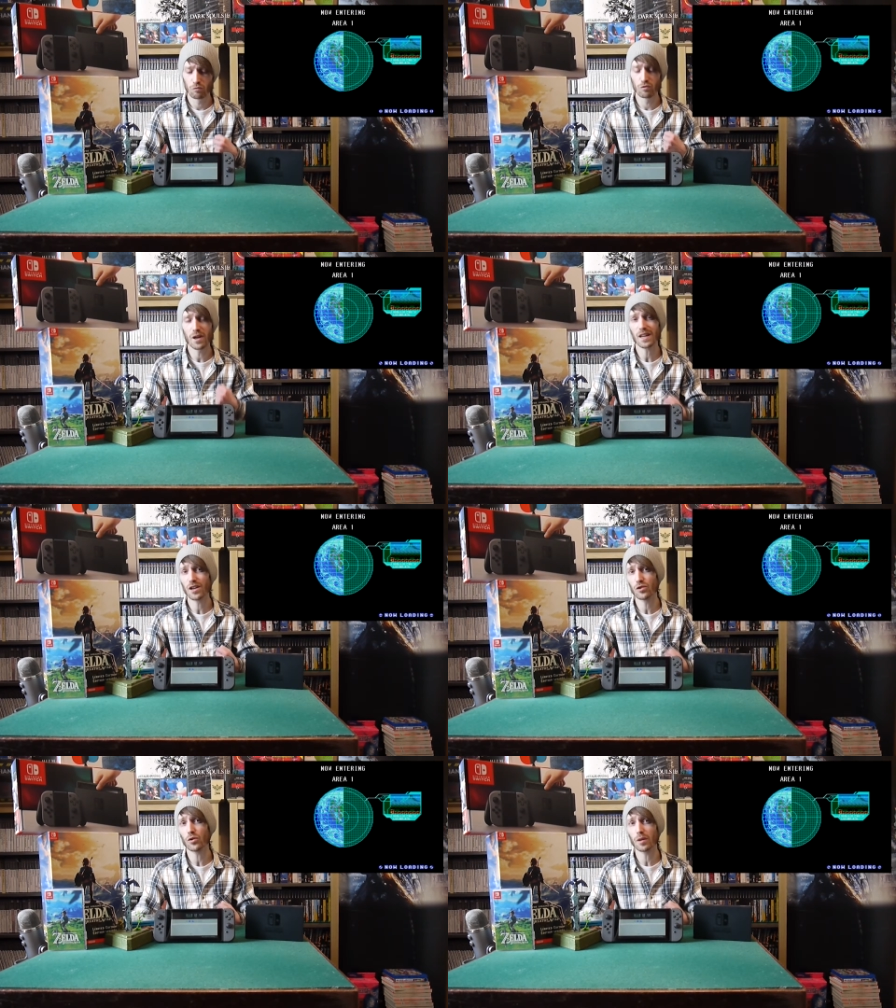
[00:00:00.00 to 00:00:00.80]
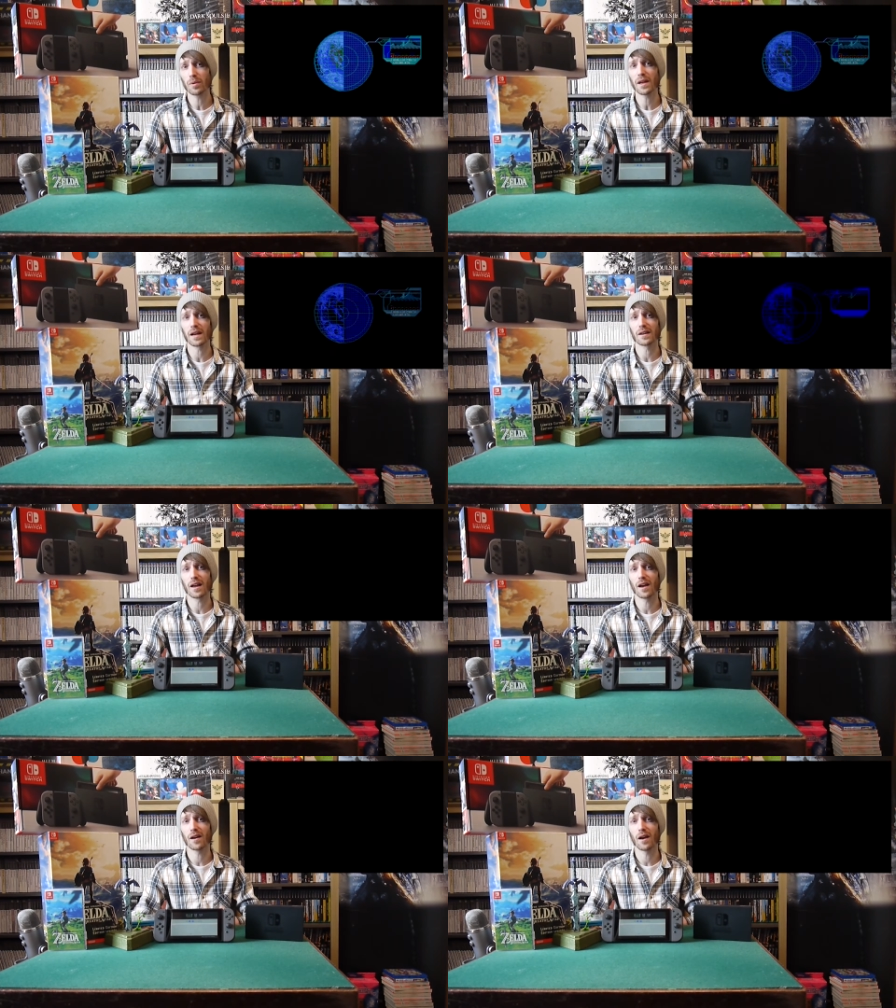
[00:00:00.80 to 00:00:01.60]
Really enjoyed playing
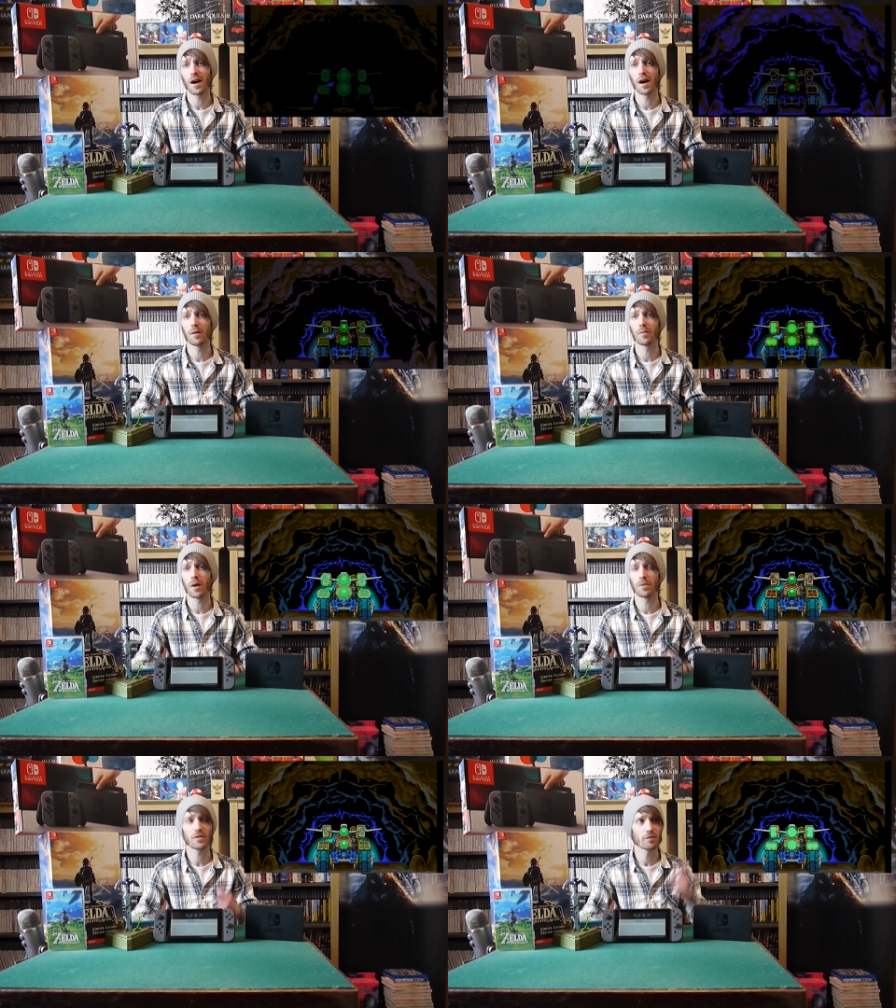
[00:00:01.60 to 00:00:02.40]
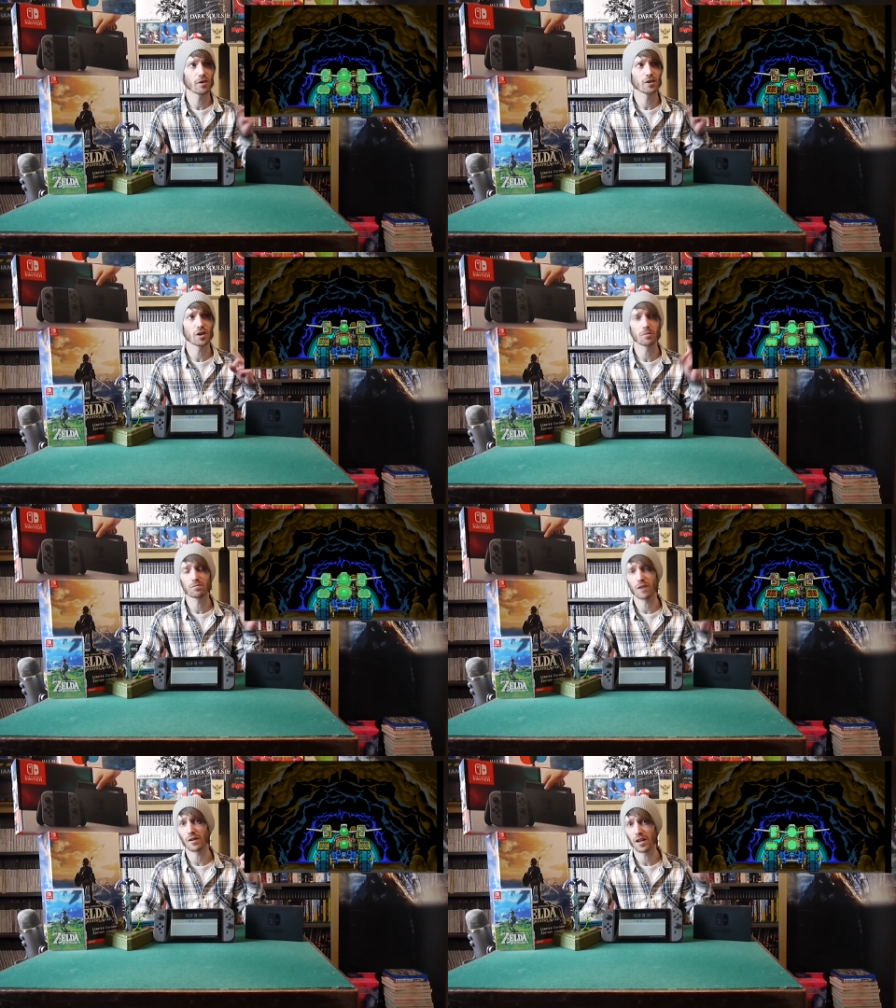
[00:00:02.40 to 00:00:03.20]
that. I'll put some footage up
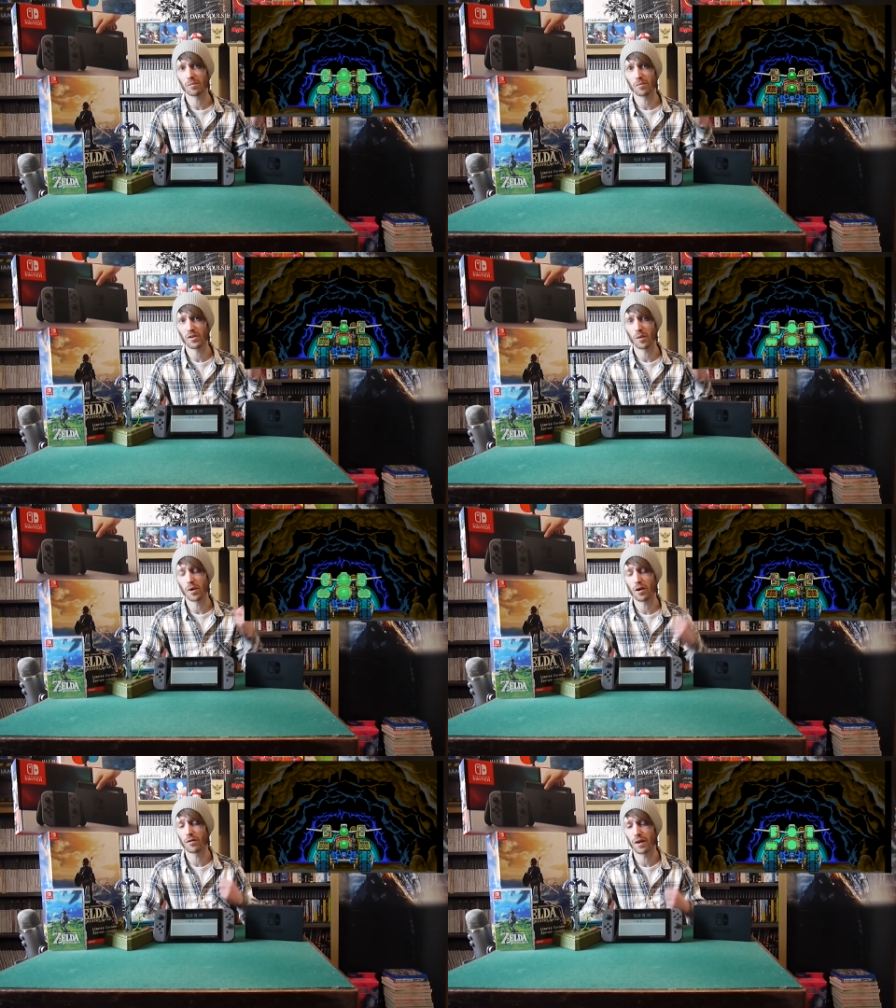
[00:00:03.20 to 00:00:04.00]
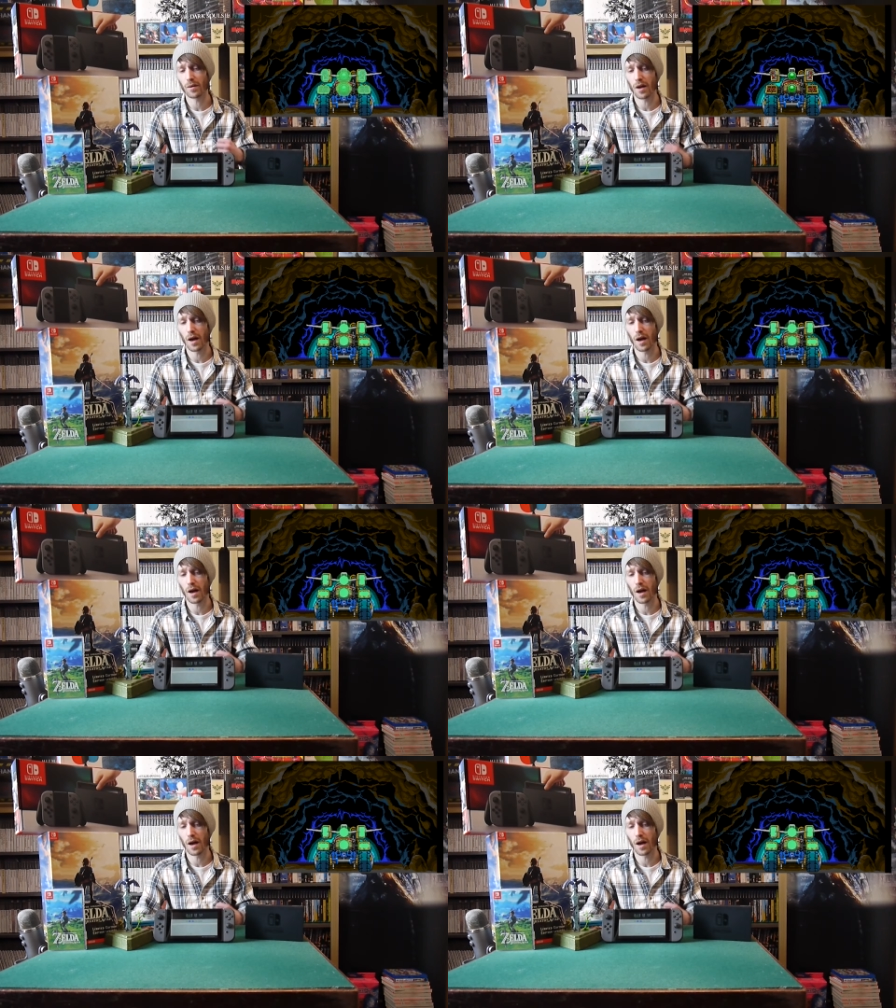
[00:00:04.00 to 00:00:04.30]
around here somewhere of it.